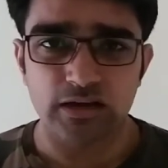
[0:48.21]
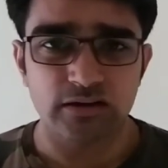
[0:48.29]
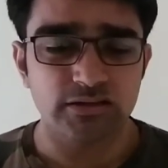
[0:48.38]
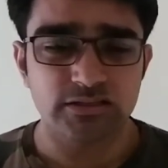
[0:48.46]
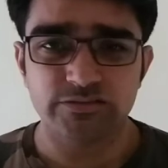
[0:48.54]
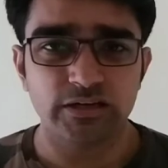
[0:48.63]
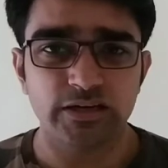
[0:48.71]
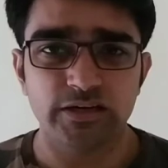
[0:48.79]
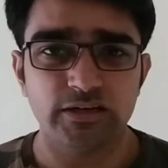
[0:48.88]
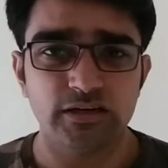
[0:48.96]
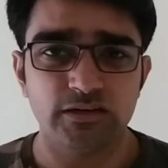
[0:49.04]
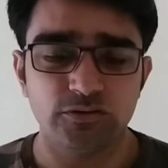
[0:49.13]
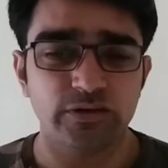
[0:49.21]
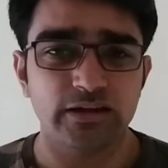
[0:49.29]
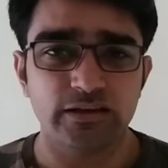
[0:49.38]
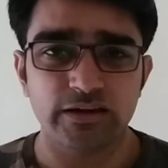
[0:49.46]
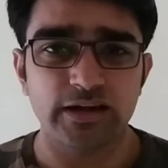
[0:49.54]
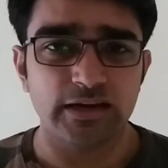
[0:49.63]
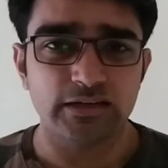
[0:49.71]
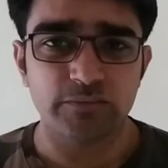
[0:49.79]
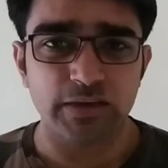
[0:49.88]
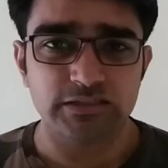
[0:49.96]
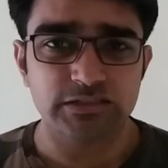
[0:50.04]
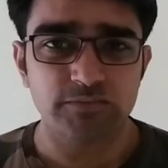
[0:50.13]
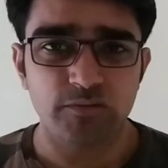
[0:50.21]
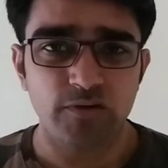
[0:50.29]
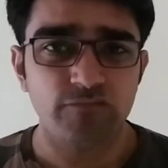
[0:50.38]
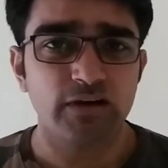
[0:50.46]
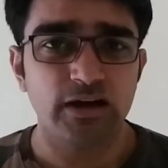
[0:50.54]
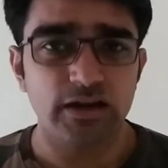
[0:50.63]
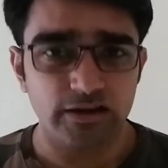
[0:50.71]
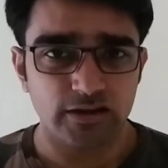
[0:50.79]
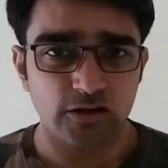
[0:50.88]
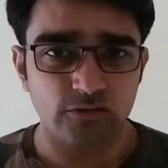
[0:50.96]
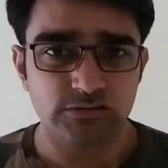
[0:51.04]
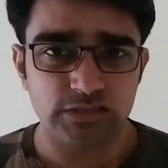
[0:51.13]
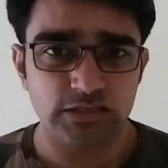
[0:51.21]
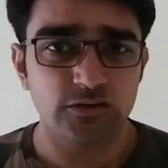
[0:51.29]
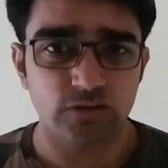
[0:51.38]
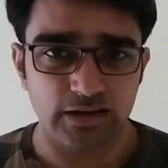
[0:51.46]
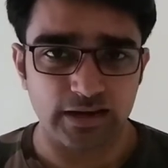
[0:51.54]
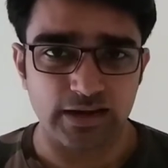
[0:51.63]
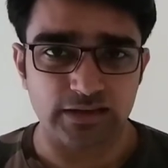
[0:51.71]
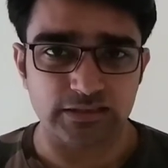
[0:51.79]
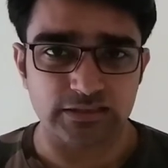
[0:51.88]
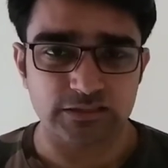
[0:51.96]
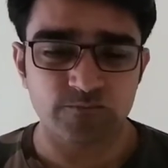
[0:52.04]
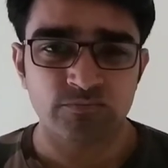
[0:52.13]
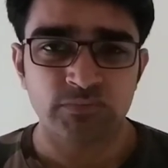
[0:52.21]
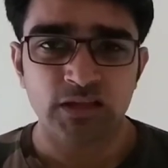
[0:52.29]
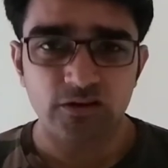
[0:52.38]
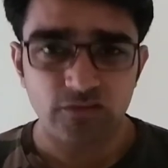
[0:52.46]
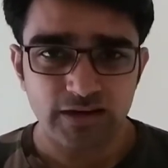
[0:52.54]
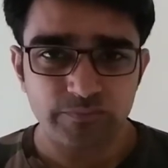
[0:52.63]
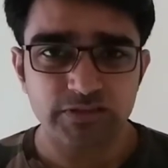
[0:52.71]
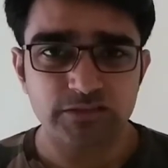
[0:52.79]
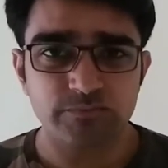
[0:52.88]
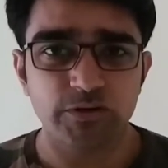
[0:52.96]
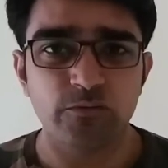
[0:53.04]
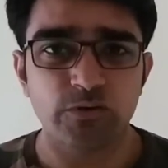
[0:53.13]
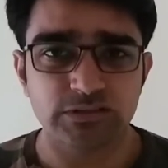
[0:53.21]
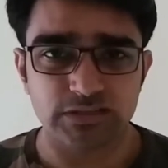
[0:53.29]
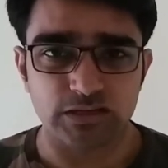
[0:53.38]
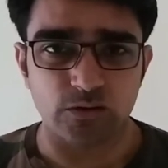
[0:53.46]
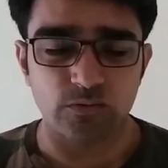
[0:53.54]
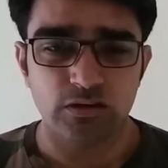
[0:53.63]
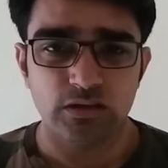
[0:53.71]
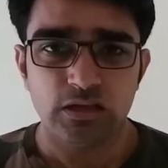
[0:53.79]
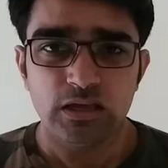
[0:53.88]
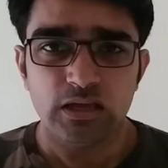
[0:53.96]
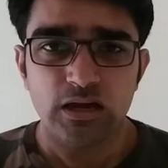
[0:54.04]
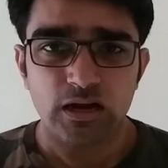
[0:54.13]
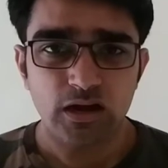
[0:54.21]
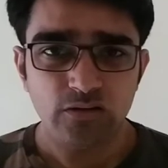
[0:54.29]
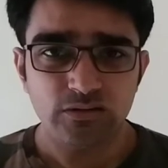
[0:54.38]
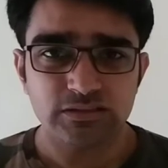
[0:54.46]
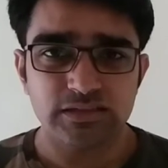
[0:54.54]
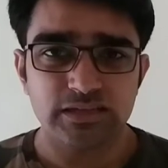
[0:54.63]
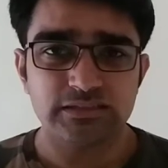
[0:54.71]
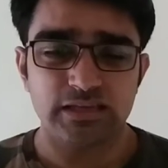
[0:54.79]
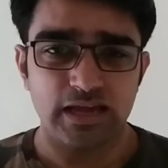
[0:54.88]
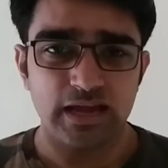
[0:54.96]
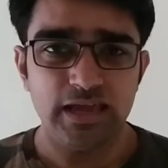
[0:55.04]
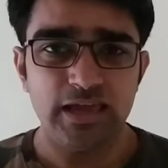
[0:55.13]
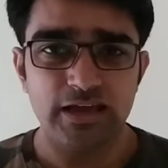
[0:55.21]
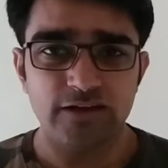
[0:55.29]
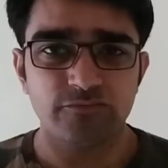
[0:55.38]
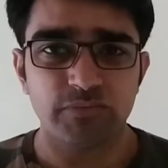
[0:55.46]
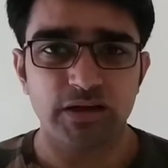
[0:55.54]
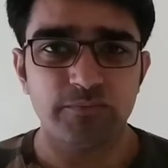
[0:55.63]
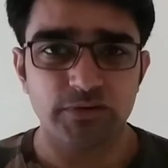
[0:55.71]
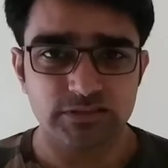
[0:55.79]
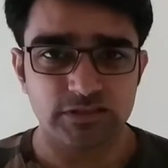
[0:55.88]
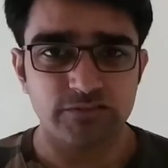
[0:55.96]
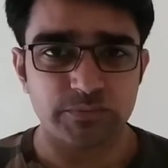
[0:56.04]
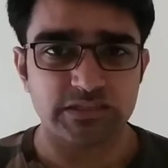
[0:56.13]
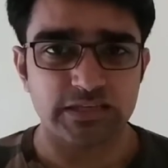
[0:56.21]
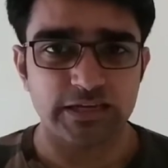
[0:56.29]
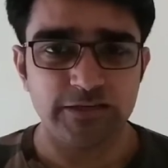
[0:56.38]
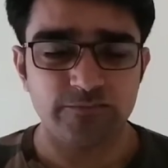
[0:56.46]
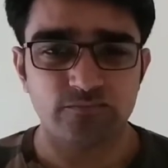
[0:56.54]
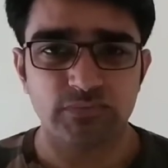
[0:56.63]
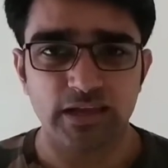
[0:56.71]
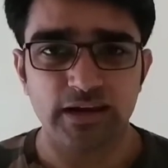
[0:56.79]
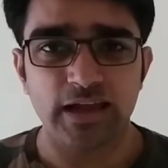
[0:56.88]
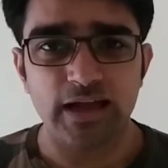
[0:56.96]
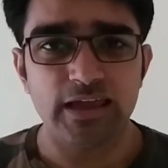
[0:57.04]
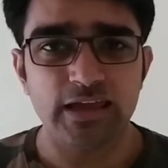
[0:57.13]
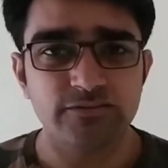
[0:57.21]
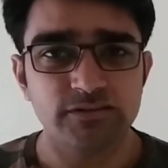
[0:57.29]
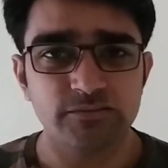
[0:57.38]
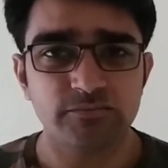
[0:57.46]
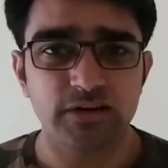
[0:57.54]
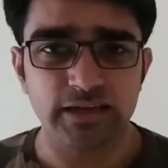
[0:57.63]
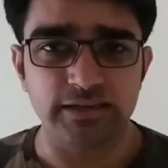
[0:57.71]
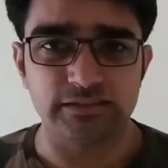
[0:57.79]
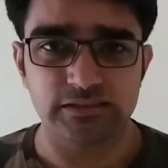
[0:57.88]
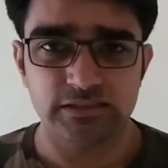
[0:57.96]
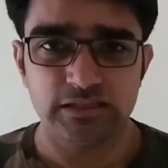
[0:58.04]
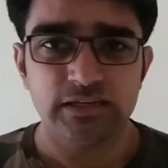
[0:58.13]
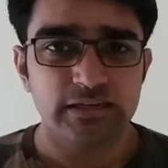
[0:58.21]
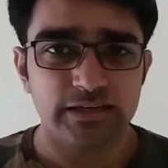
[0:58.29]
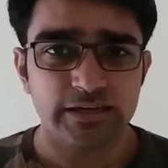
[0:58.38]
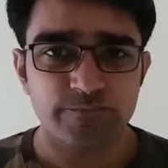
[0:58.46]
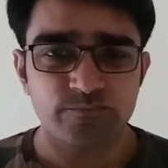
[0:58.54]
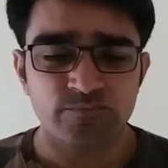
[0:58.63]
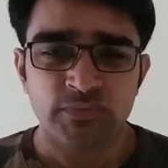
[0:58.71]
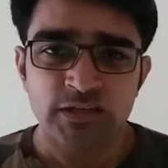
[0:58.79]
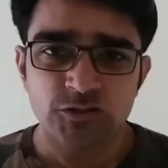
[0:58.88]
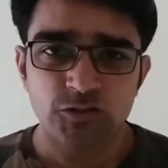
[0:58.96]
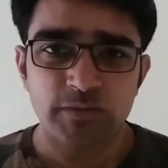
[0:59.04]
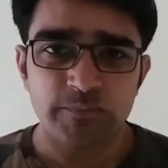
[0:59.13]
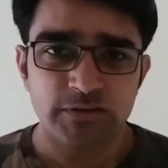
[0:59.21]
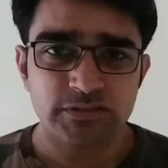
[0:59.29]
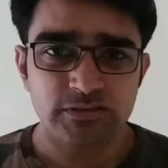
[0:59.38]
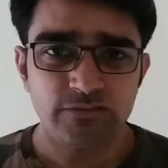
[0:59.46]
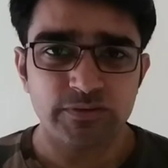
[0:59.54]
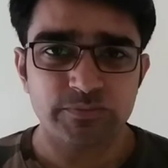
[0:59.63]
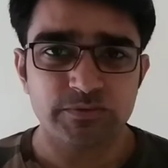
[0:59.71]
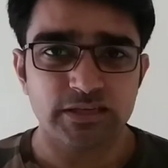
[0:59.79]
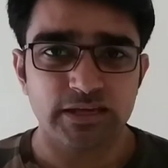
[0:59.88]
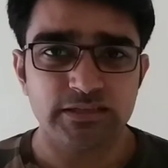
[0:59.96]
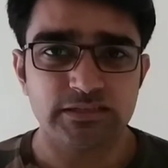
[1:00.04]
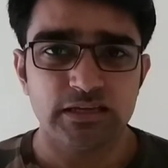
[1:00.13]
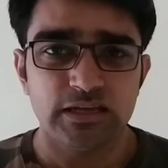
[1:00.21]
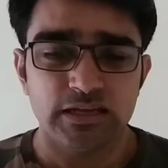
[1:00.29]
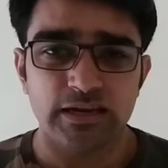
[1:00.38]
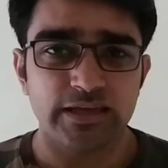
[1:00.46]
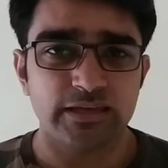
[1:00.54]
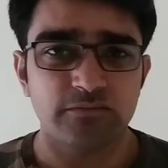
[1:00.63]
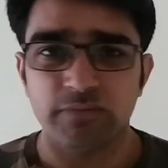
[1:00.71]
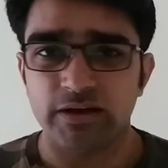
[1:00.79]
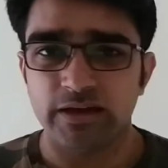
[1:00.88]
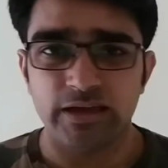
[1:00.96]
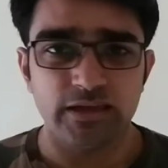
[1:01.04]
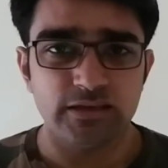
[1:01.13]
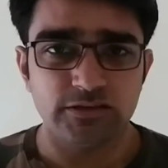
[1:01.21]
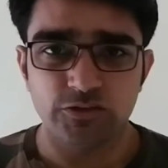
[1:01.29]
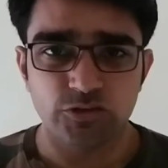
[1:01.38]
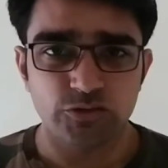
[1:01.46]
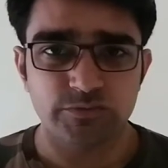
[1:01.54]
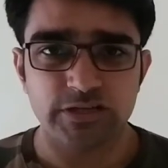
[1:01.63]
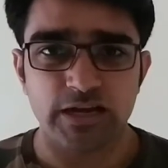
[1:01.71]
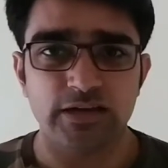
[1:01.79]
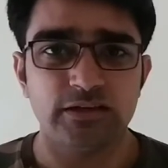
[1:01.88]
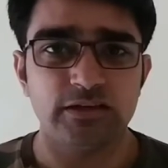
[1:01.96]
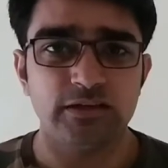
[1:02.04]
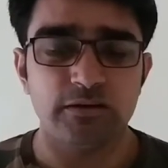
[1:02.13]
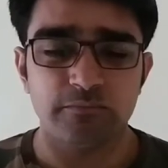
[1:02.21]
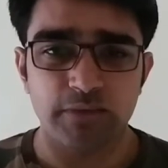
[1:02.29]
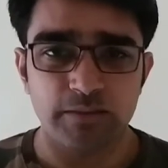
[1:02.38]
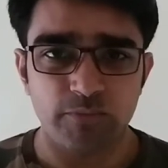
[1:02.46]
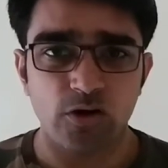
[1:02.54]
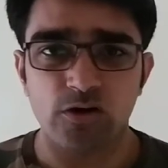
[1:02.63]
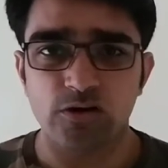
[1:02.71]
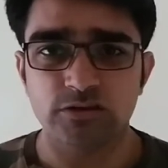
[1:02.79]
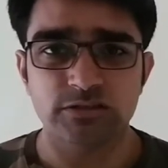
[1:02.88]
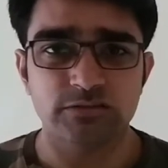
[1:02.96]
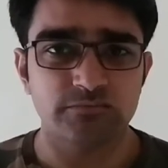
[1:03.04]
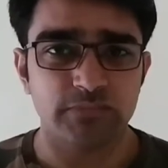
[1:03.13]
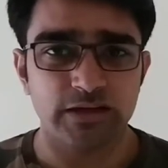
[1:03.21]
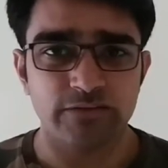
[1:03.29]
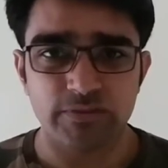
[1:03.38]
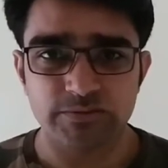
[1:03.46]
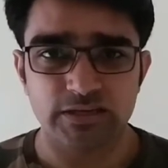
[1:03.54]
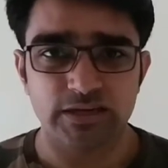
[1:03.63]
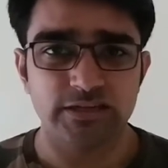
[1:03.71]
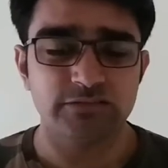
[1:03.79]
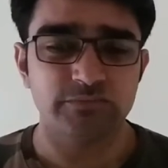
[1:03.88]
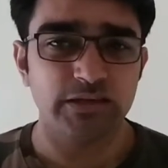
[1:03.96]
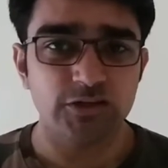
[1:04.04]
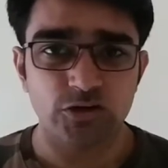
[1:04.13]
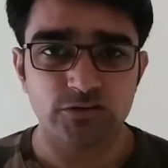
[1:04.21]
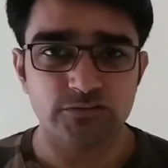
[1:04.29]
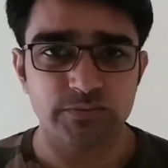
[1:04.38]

restricted till you can get at the maximum of 100 accounts in Google Analytics. Now let me explain you what is account. Account is, let's say I have my personal website and I have some clients, correct? So my personal websites like my YouTube channel, my blogs, my websites, my e-commerce